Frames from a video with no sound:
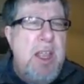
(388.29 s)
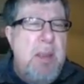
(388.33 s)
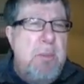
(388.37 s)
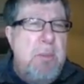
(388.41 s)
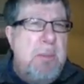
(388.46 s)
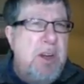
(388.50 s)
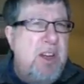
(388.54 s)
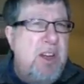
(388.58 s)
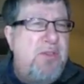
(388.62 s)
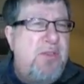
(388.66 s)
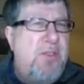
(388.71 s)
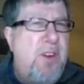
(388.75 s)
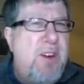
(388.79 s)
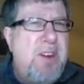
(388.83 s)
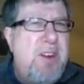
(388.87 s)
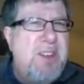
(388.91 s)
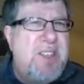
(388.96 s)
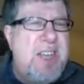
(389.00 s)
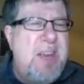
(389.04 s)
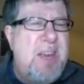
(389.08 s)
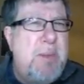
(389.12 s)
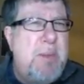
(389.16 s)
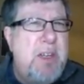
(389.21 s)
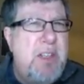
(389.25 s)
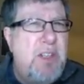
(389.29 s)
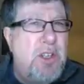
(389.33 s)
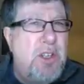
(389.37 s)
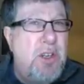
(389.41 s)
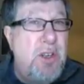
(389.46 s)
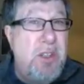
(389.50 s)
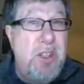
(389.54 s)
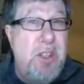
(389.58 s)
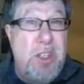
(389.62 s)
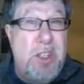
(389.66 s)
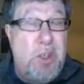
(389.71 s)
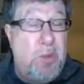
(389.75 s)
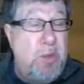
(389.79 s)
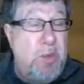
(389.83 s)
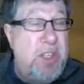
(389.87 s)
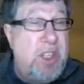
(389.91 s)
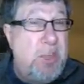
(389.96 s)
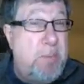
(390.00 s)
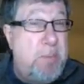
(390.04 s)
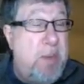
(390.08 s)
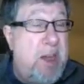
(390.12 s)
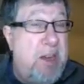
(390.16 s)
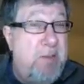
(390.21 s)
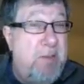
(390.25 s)
But as far as I'm concerned, the sweet
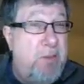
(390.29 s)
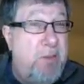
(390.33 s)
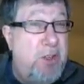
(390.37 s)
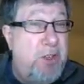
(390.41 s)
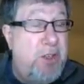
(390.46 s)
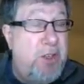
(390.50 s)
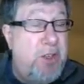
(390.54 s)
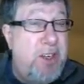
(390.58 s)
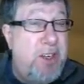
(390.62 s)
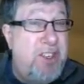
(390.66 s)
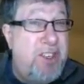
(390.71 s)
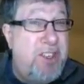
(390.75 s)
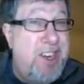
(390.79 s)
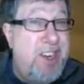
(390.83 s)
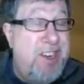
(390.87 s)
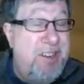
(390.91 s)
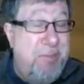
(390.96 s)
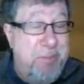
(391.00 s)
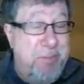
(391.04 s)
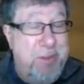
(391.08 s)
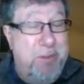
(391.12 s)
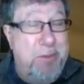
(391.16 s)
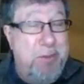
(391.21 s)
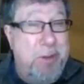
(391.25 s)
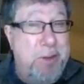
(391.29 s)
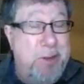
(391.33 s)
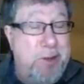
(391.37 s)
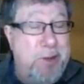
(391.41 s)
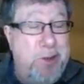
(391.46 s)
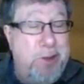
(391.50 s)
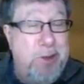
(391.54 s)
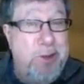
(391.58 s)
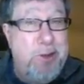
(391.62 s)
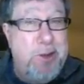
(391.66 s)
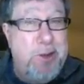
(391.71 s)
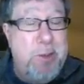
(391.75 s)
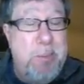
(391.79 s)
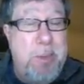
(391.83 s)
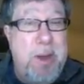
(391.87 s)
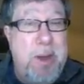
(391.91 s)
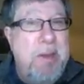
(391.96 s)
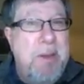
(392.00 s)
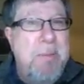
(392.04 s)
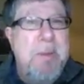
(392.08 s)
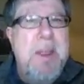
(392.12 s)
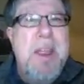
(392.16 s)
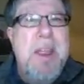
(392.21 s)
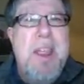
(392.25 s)
spot for Sugarsync, if you'll excuse the
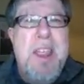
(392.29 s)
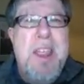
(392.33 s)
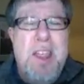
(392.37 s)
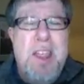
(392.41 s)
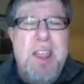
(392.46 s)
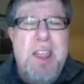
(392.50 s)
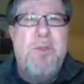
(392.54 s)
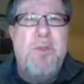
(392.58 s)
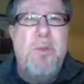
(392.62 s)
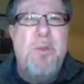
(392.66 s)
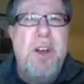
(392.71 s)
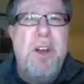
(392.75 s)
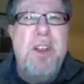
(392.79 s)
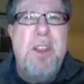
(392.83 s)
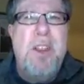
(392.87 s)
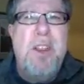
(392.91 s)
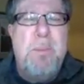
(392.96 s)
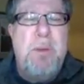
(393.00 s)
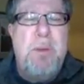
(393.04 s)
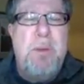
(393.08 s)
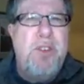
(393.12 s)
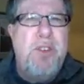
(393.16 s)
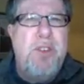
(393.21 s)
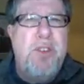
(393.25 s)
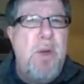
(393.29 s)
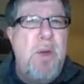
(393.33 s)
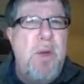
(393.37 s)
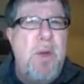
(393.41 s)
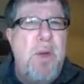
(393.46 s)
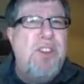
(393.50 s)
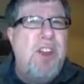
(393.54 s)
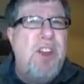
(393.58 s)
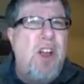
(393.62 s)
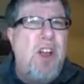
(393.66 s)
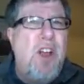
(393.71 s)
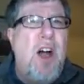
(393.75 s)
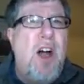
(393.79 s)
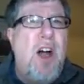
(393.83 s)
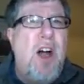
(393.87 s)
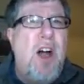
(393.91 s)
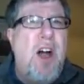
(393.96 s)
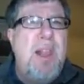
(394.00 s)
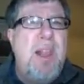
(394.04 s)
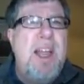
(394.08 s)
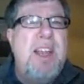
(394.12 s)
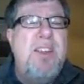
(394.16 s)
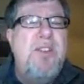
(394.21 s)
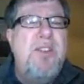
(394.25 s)
pun, is really the person who has a
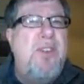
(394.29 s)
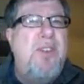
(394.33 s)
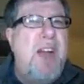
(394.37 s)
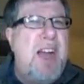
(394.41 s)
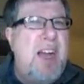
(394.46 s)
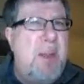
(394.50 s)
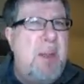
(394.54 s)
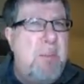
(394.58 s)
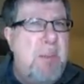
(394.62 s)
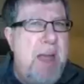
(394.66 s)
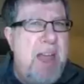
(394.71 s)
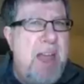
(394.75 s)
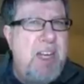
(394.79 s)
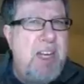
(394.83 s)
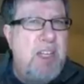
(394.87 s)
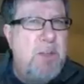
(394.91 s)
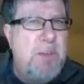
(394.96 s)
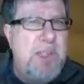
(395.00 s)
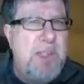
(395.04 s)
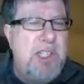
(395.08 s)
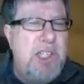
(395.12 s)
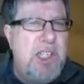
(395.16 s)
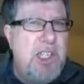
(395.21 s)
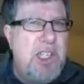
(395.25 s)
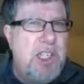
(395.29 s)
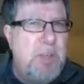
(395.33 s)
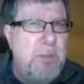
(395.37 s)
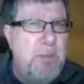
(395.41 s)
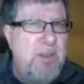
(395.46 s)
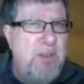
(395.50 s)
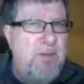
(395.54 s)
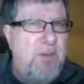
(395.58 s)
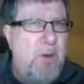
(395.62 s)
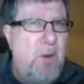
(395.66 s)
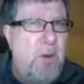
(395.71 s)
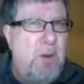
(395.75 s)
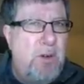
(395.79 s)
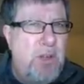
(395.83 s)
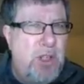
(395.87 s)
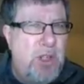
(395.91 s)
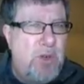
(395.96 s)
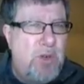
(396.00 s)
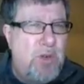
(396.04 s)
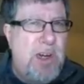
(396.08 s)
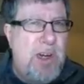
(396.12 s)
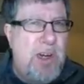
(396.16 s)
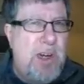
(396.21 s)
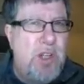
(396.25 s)
complex file management system and folder
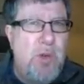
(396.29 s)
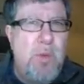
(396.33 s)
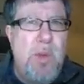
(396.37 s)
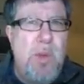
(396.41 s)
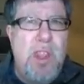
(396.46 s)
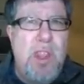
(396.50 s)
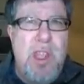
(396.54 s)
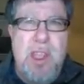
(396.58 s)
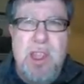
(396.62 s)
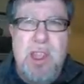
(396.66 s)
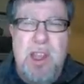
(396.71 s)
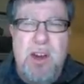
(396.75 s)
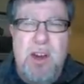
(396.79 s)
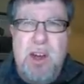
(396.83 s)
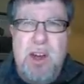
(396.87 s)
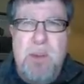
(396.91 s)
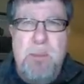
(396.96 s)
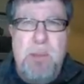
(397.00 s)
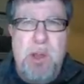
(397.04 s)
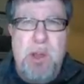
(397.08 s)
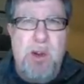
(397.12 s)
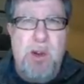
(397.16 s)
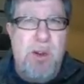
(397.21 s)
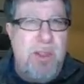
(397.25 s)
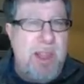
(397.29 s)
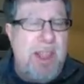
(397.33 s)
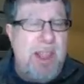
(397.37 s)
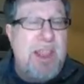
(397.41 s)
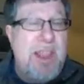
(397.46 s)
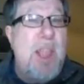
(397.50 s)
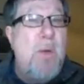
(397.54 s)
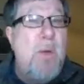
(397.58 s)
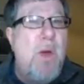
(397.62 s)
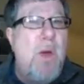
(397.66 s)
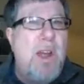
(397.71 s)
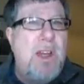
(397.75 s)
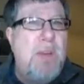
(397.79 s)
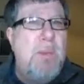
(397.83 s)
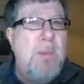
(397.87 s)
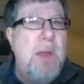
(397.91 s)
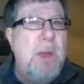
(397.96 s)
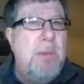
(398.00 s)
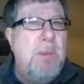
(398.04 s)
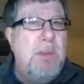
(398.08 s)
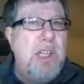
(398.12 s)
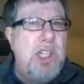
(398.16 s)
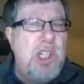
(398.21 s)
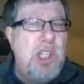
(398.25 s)
structure within their computer that they want to be
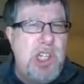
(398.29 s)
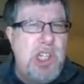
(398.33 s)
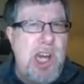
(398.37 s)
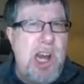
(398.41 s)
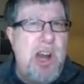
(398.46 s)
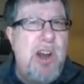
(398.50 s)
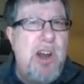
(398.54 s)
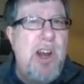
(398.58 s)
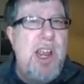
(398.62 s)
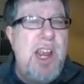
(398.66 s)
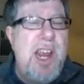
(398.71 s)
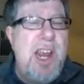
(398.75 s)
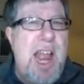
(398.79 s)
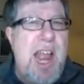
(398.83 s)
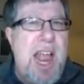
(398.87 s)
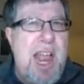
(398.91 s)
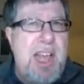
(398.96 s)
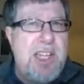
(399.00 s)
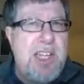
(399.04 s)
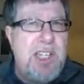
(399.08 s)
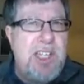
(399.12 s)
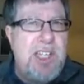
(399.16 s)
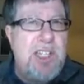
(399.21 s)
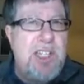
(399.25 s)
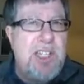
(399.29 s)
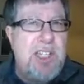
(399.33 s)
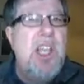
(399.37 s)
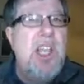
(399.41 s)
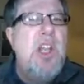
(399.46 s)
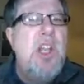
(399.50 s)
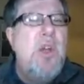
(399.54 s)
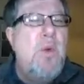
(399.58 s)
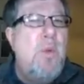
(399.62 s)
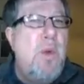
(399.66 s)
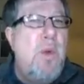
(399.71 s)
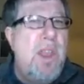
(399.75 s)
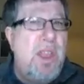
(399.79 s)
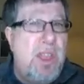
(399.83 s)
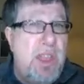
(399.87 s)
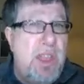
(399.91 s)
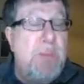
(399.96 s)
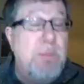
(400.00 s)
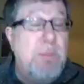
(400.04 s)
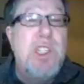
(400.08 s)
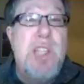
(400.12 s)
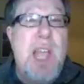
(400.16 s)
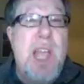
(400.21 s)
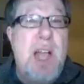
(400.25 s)
able to share and access with
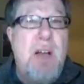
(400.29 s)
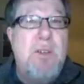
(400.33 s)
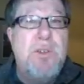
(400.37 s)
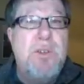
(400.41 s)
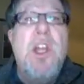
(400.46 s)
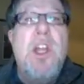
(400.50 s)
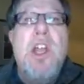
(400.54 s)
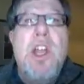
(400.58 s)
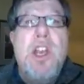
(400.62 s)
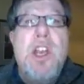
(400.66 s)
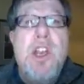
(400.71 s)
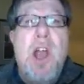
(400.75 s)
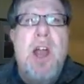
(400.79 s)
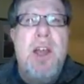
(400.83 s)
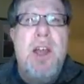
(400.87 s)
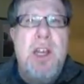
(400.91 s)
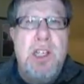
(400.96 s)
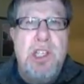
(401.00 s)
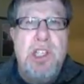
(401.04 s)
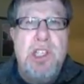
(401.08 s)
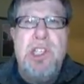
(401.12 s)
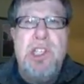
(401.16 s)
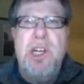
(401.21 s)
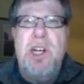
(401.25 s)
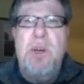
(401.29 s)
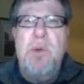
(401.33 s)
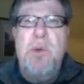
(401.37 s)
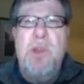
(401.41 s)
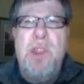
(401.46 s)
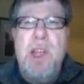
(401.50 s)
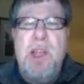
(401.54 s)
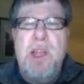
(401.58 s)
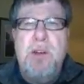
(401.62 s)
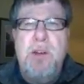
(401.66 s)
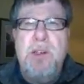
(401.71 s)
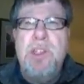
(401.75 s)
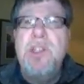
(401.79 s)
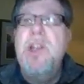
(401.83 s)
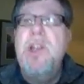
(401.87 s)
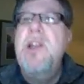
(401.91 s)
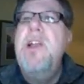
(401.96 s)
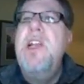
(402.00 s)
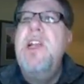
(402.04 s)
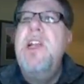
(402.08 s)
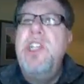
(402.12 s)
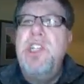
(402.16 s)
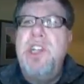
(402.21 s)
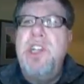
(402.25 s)
themselves, not necessarily with others.
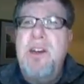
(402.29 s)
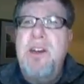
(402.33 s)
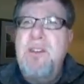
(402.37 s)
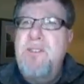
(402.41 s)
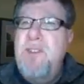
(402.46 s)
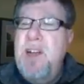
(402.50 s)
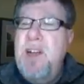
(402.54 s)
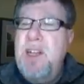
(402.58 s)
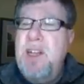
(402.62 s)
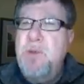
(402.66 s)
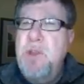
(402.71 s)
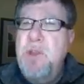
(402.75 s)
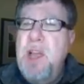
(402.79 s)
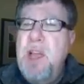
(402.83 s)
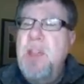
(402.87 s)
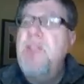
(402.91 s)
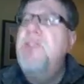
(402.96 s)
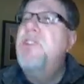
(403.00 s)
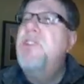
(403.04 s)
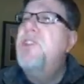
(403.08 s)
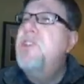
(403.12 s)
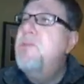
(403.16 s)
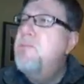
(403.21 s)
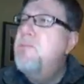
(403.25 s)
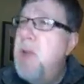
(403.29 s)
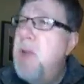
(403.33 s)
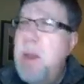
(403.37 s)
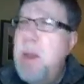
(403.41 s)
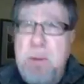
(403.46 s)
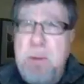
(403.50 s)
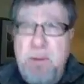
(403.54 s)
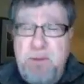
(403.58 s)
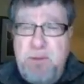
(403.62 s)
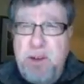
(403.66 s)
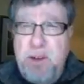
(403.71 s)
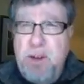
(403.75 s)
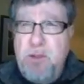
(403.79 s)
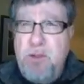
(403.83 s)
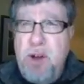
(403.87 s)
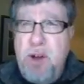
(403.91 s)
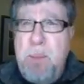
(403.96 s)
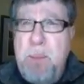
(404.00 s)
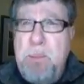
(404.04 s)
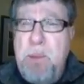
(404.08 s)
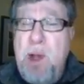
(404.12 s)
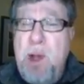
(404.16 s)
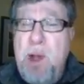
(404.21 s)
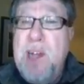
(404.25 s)
Sharing files with others, I prefer
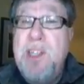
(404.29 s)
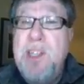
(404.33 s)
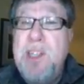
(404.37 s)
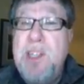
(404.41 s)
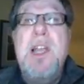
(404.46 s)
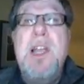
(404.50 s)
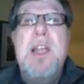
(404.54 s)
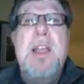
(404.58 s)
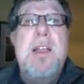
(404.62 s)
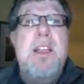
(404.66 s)
Dropbox.